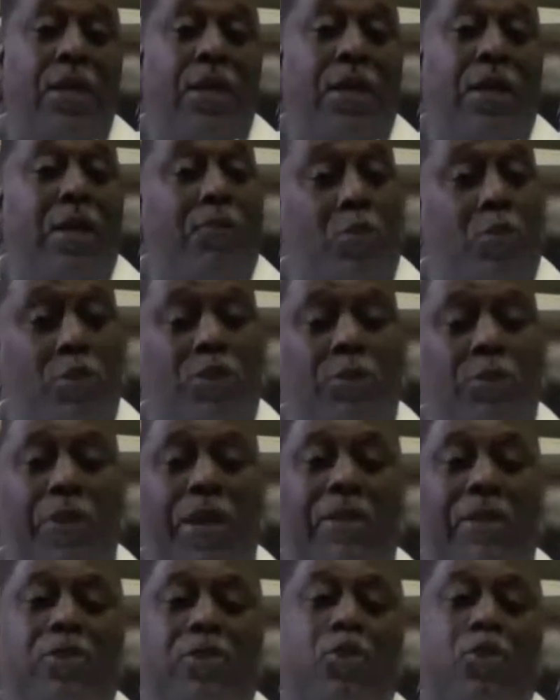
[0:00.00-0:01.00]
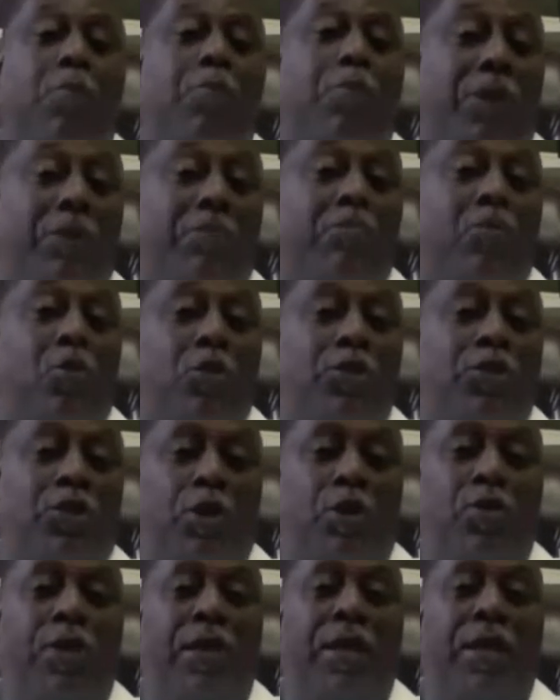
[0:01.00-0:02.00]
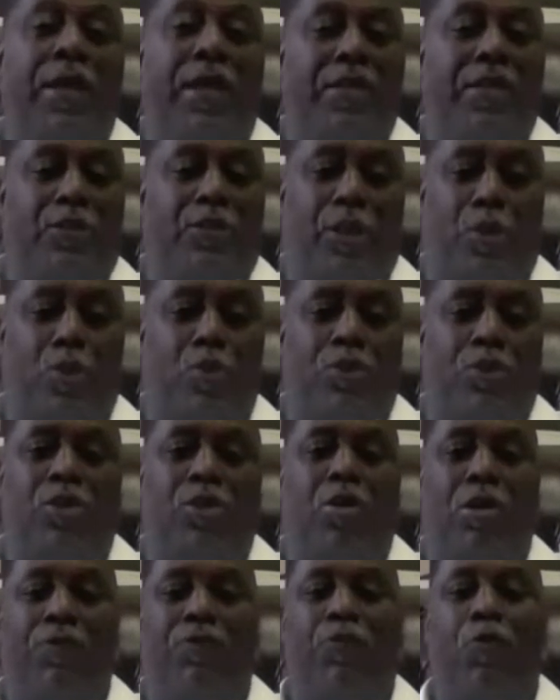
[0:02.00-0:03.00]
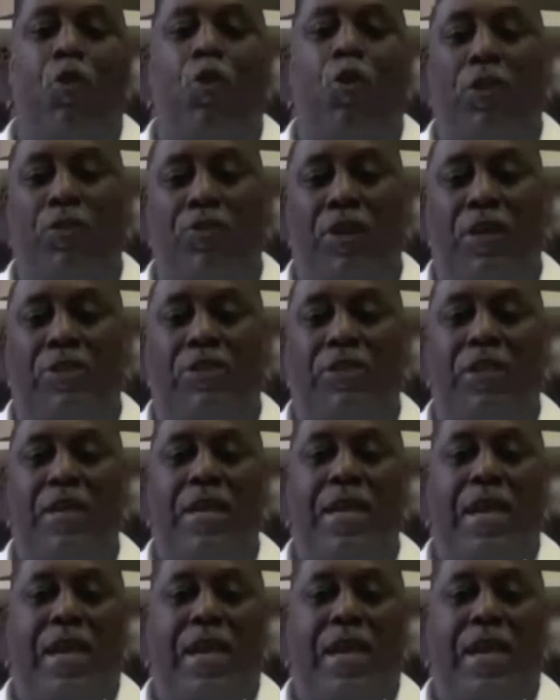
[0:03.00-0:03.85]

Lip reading: of course, the pastor's heart, but more so, it's the Lord's heart for all of us.